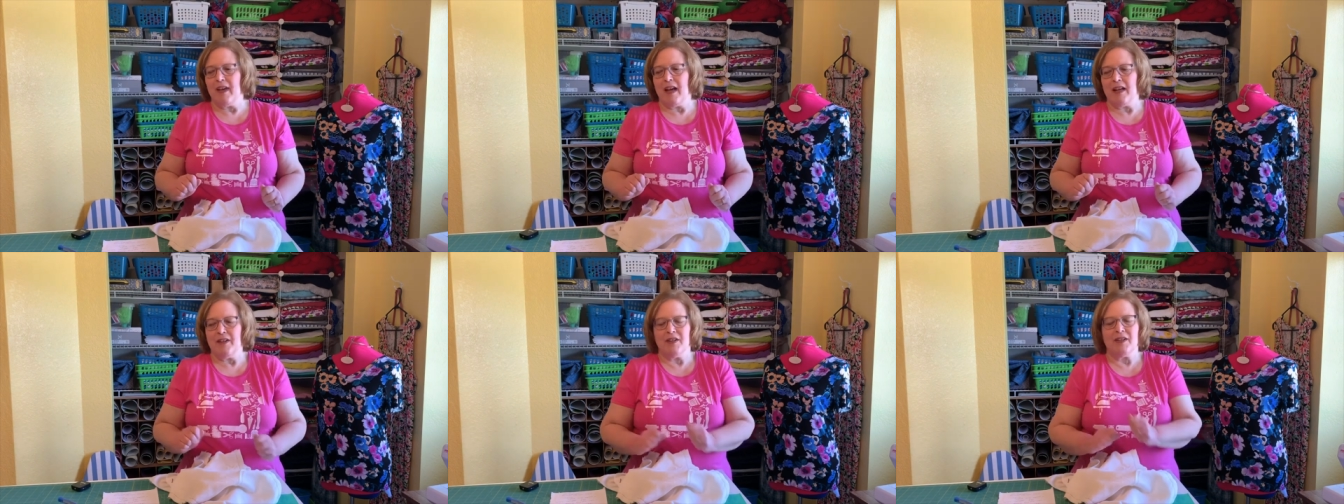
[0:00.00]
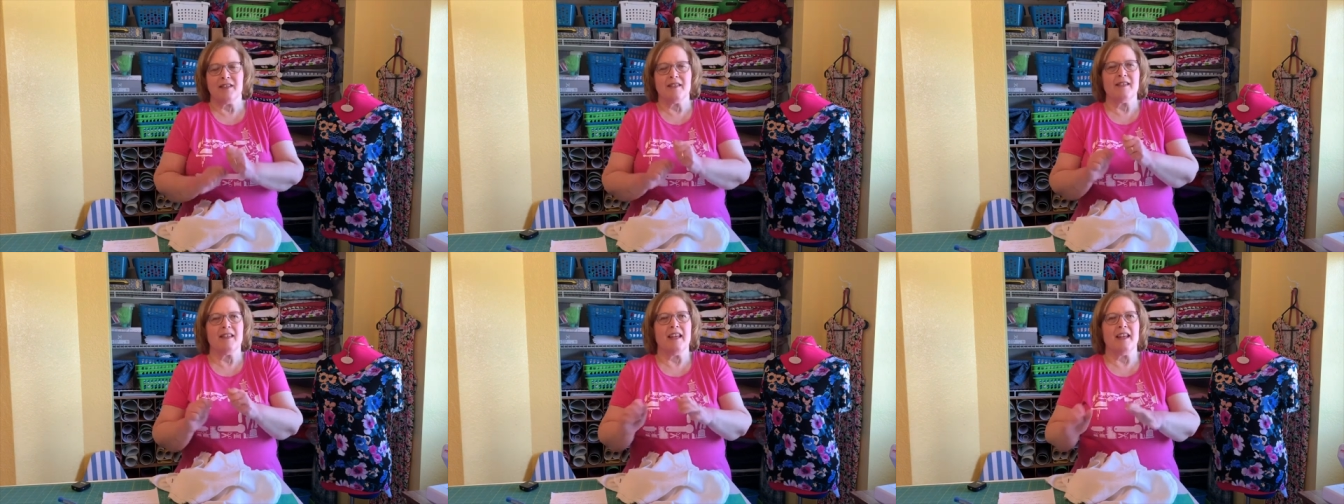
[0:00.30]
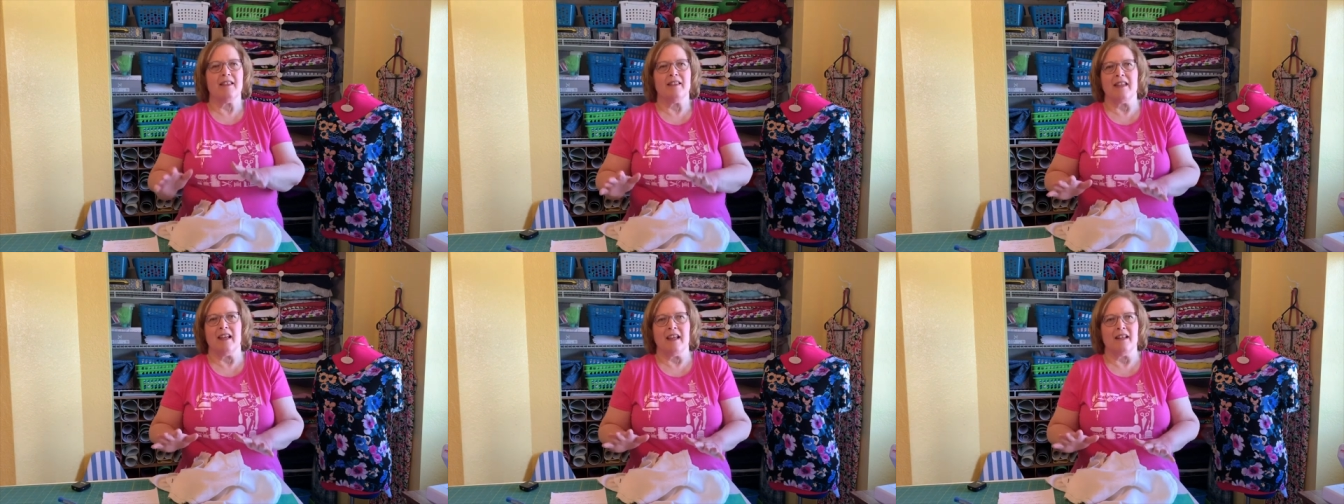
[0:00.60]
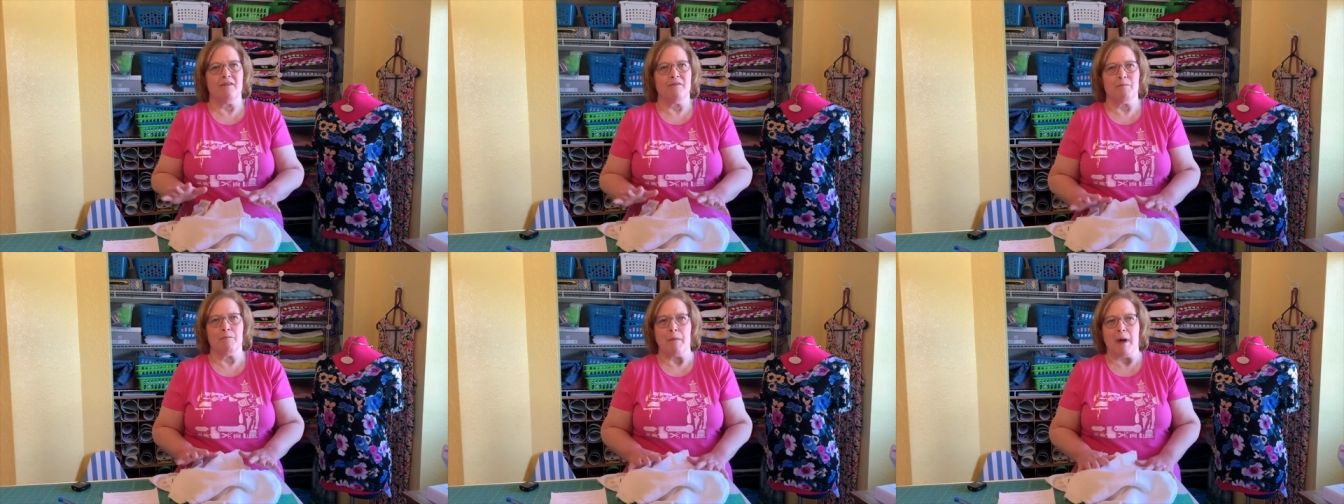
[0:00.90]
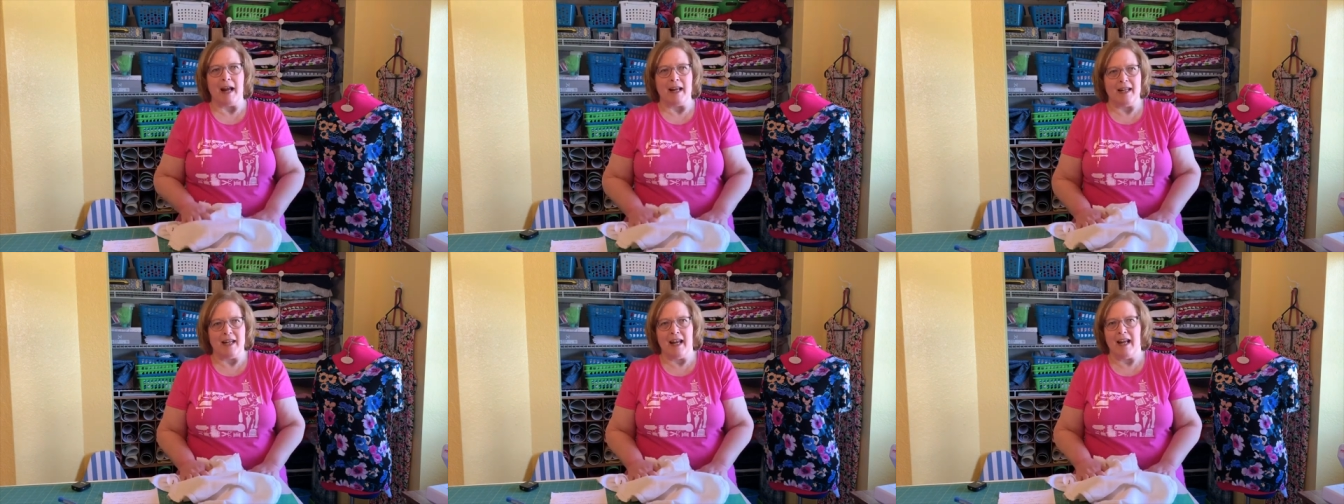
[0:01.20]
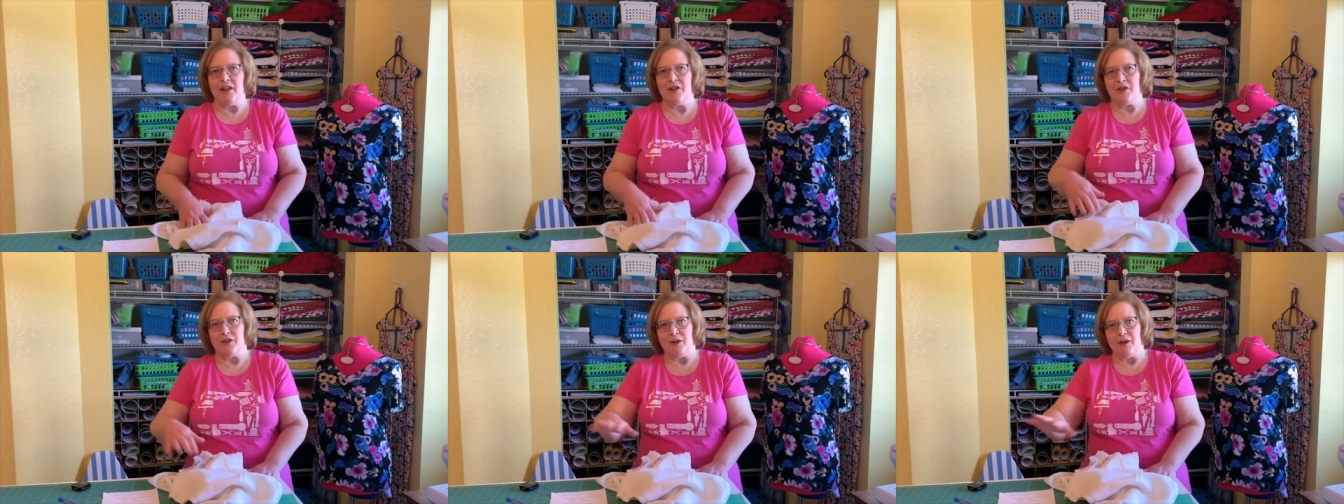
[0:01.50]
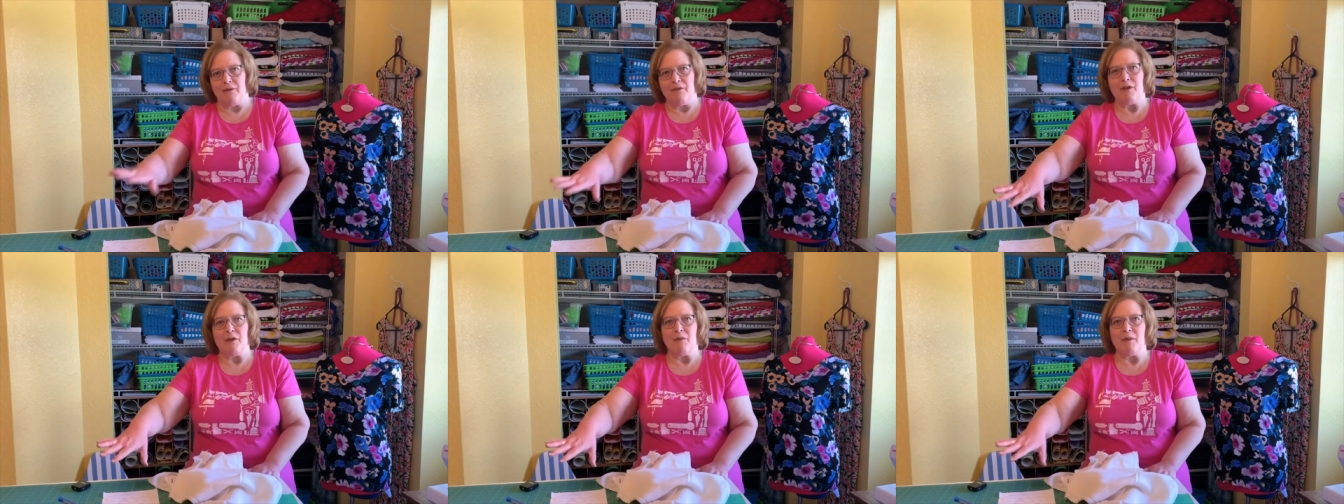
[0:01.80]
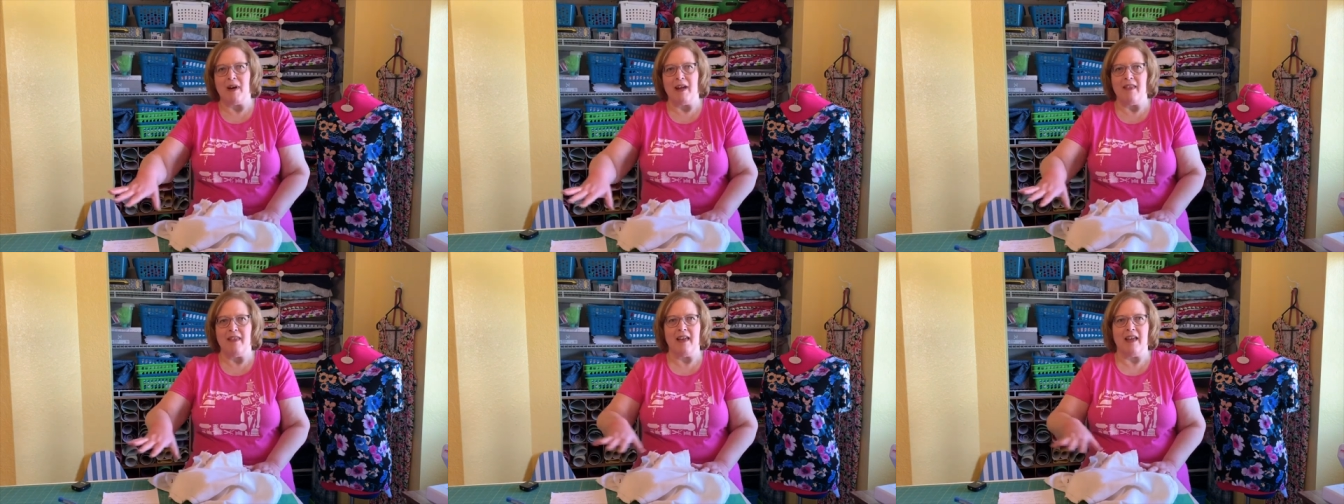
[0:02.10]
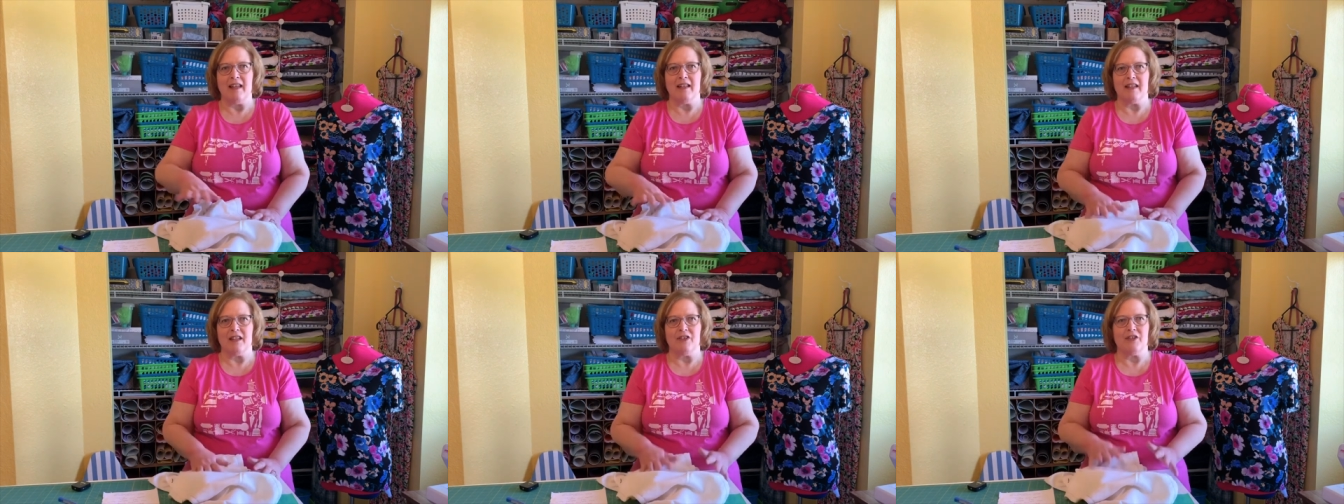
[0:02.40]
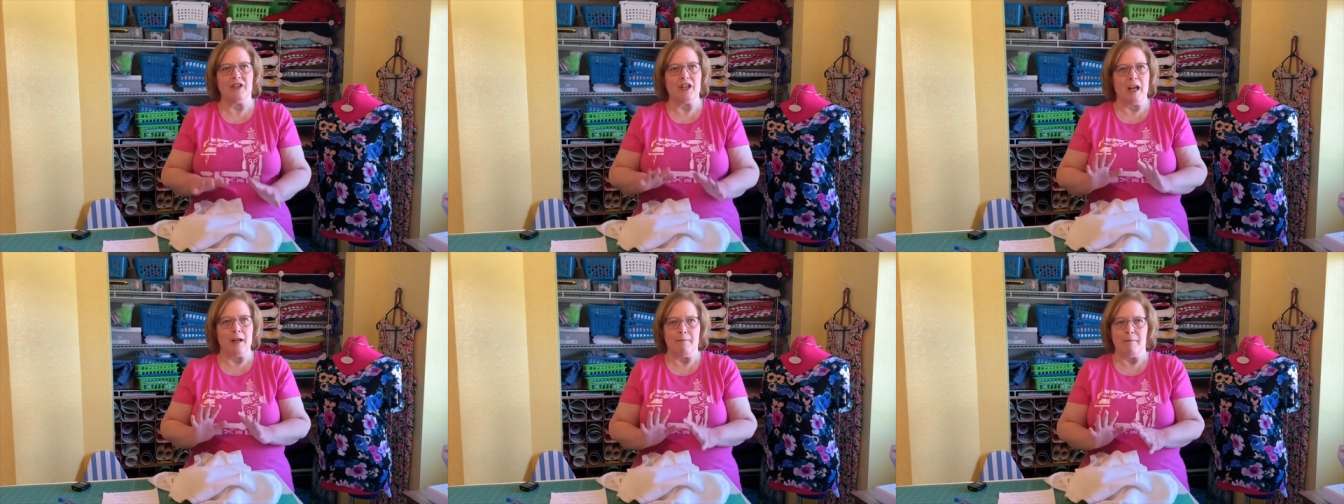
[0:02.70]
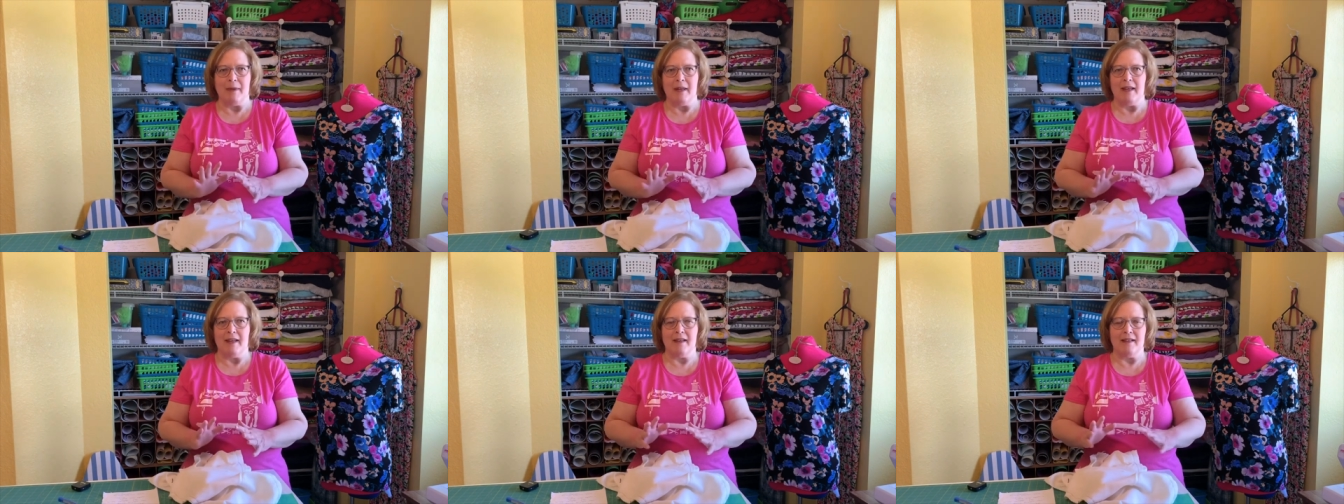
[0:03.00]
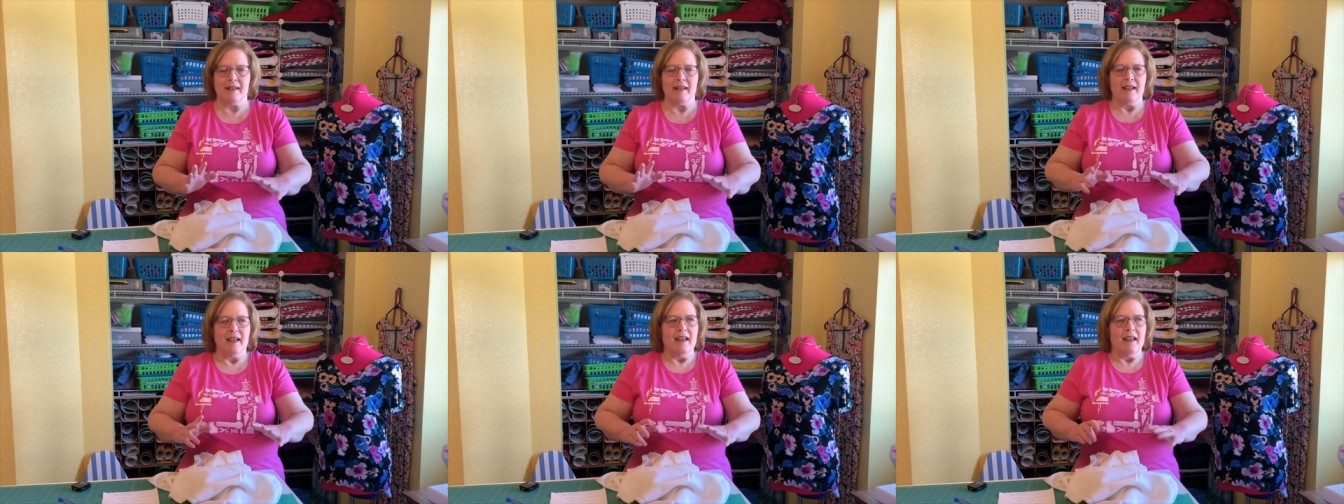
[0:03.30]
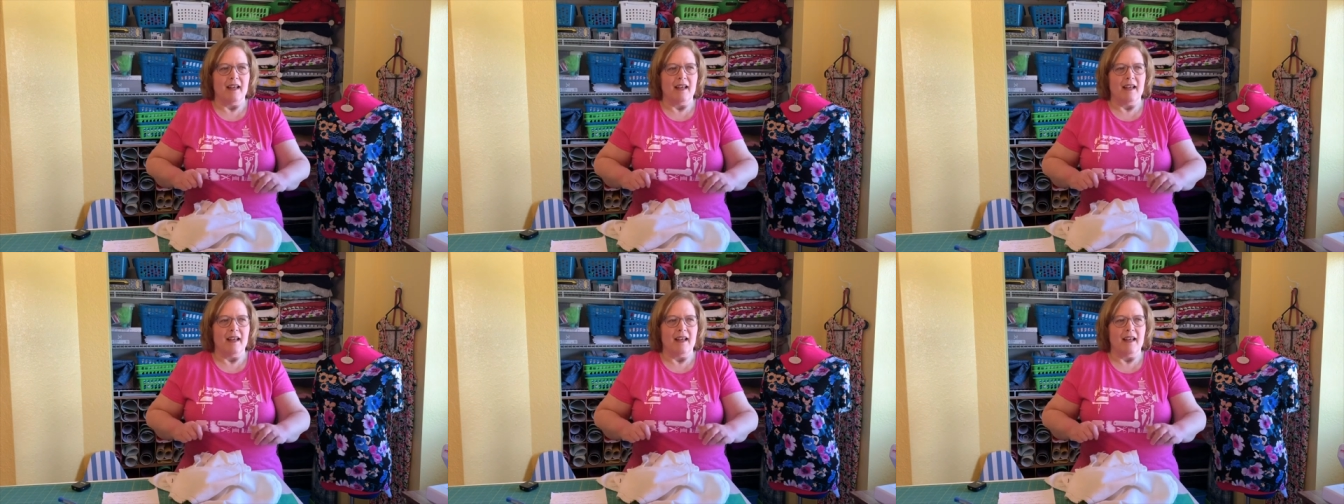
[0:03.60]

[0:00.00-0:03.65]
I just think that by nature of the way that the shape is